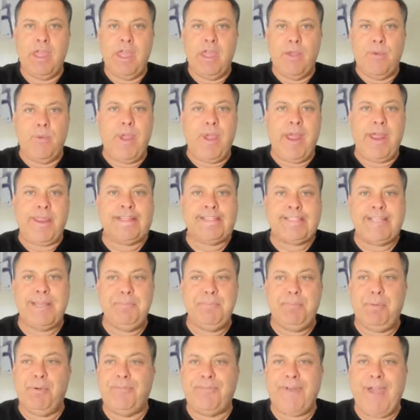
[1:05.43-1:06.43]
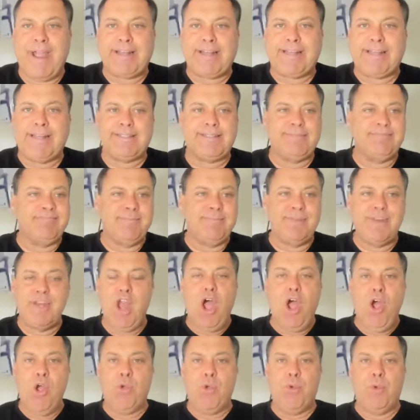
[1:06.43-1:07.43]
Where the simple fact is,
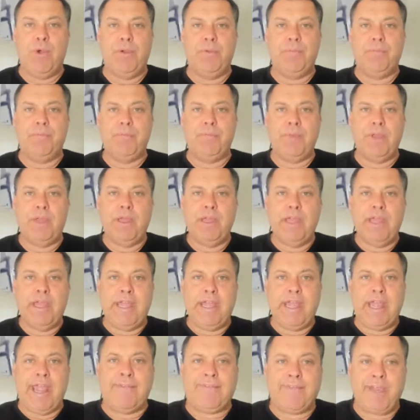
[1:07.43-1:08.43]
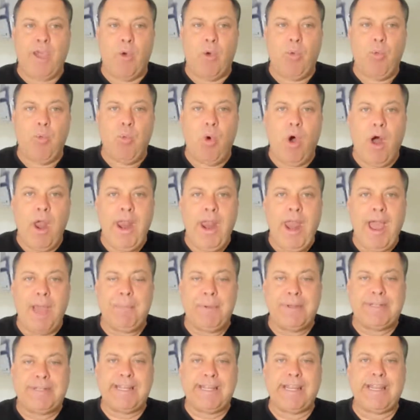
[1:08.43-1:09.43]
no. If you want a
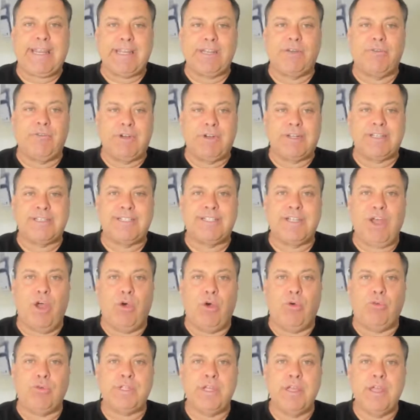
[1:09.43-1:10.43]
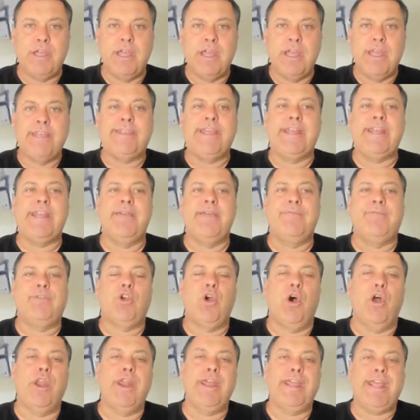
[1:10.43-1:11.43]
particular result, then you've
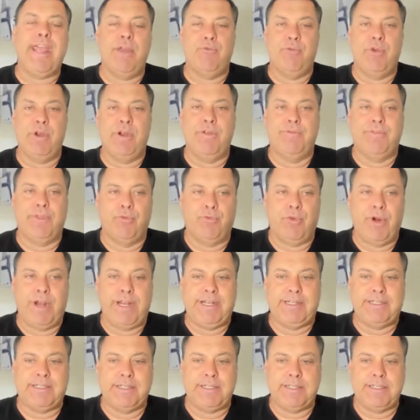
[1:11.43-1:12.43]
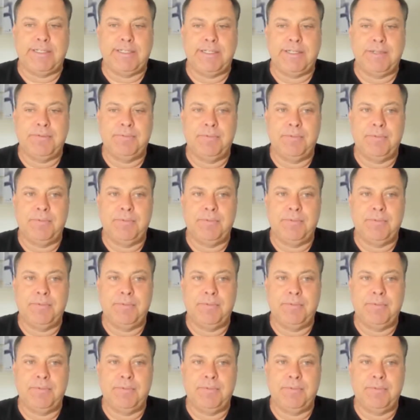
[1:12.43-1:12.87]
got to get rid of the reasons.